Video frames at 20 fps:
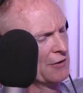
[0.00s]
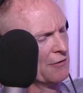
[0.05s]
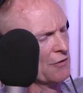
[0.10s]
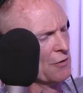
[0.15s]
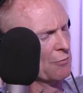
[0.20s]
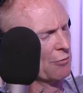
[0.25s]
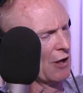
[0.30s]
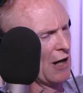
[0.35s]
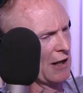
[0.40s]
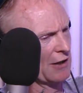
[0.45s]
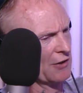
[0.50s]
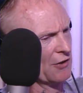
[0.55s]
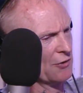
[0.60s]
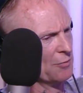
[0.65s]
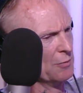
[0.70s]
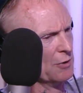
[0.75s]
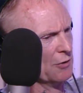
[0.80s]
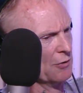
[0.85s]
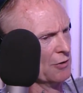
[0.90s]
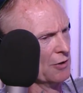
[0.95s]
of the practice
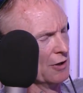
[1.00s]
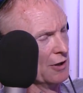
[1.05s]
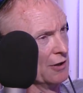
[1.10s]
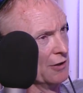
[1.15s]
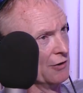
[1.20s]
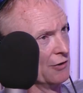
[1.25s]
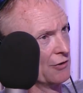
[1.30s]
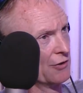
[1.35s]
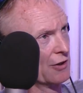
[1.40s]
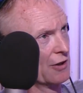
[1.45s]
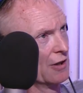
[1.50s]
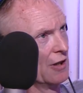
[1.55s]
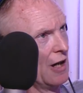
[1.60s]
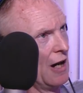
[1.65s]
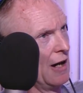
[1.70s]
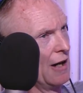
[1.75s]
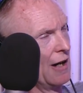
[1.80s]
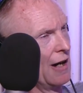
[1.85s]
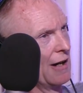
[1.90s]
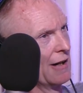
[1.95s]
mute is,
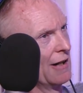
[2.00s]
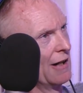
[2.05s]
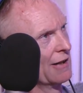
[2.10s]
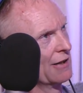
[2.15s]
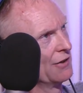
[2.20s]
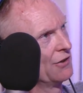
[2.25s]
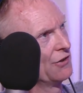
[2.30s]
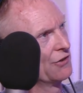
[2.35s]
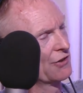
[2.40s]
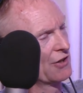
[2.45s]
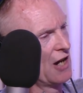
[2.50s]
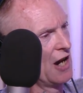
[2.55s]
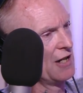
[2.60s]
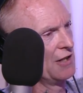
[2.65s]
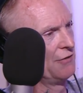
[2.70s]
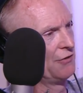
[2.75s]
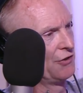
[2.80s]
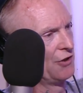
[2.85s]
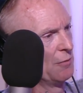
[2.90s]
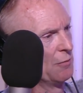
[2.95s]
I guess it's kind
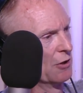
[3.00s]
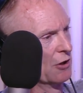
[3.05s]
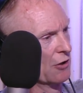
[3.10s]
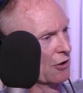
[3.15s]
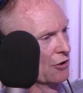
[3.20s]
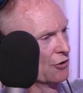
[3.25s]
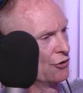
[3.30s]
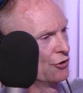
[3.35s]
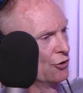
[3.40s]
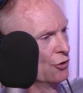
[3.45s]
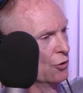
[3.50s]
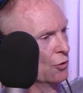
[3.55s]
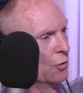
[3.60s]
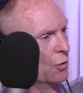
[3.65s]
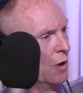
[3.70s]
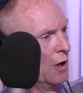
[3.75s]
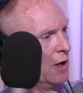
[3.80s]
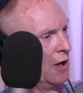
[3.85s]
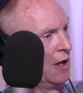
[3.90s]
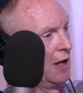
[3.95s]
of similar
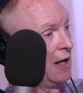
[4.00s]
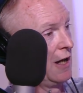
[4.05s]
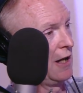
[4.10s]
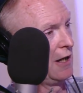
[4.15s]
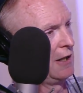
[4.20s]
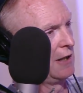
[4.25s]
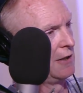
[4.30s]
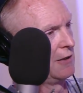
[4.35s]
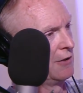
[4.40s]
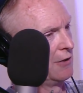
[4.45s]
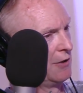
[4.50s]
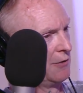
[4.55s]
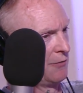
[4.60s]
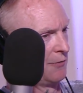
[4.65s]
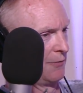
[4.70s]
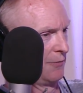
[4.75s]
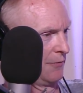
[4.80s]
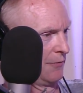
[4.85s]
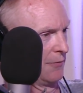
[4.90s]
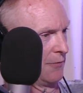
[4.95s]
to
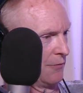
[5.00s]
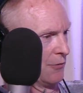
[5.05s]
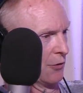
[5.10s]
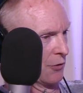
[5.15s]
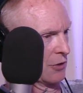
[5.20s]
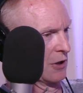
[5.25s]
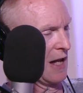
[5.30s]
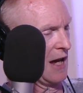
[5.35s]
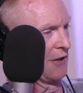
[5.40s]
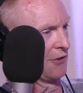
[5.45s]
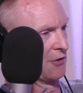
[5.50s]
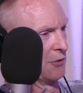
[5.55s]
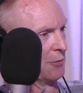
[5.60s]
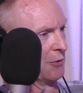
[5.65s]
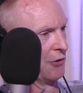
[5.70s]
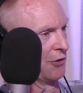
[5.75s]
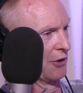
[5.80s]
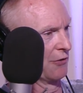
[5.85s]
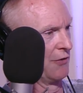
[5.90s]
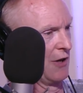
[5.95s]
for classical
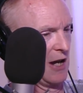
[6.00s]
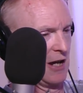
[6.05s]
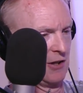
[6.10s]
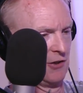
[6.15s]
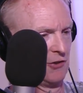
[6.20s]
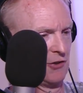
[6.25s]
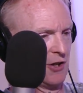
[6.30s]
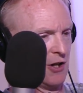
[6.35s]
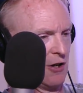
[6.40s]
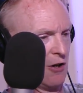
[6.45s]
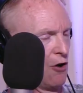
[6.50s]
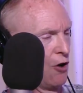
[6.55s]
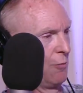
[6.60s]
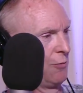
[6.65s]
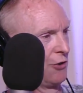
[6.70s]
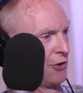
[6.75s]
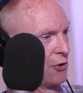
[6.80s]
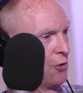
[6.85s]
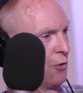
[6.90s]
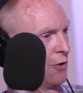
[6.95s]
music fans, a
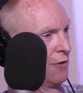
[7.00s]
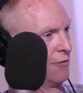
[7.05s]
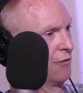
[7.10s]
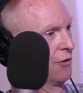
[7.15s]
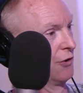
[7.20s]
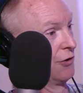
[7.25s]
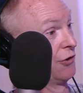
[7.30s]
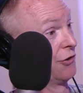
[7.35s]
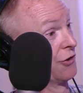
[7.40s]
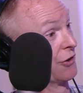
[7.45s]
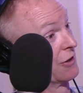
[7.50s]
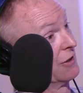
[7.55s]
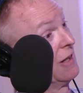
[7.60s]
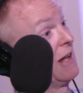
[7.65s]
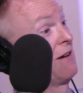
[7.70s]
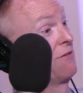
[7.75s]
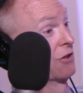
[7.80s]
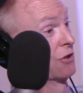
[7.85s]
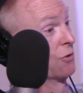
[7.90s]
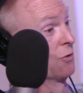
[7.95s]
harpsichord versus a
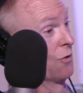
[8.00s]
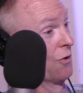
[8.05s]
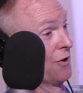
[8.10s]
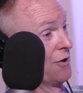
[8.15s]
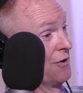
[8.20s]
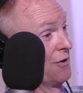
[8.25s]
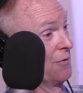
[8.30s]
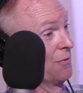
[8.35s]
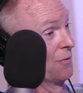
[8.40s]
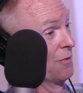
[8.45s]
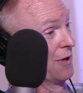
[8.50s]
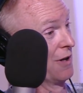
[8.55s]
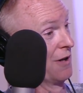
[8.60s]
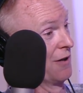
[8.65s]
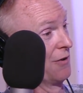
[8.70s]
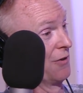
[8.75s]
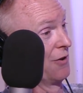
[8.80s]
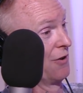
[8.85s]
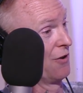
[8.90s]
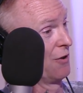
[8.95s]
clavichord,
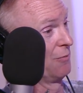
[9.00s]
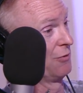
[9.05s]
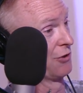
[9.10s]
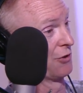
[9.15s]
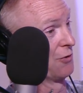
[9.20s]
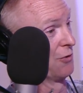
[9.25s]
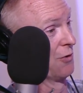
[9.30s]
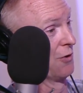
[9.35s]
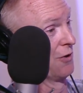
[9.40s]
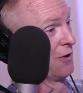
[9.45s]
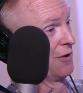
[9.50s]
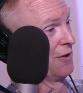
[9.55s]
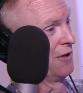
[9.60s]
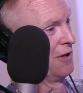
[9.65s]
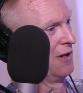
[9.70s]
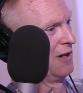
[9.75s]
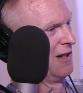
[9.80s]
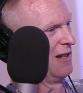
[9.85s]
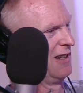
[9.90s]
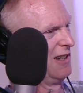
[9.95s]
where the harpsichord
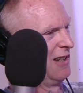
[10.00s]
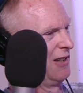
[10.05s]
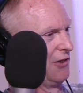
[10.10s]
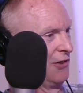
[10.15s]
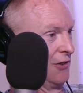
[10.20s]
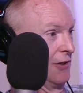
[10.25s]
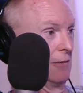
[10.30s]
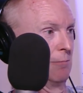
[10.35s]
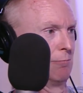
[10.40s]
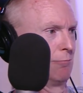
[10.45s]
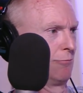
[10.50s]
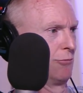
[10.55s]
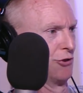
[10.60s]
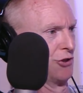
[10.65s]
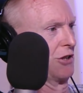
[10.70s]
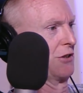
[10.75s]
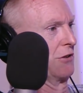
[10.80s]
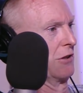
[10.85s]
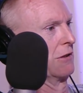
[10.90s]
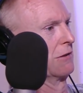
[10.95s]
isn't a
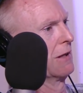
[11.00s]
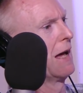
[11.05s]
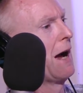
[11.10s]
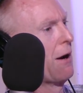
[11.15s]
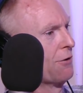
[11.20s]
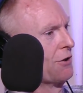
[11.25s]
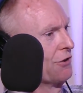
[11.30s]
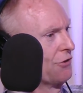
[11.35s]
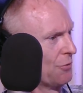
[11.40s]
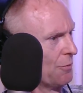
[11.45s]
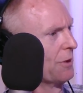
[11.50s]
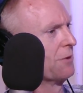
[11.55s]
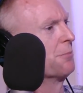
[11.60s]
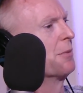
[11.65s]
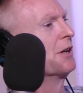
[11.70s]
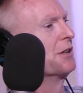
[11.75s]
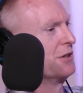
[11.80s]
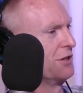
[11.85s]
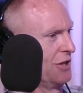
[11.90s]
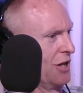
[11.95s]
particularly loud instrument,
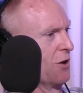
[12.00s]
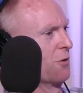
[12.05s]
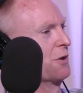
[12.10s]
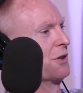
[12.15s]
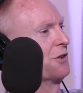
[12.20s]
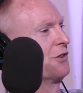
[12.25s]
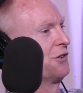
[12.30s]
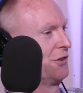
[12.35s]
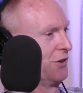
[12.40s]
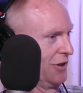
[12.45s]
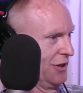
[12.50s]
but it's.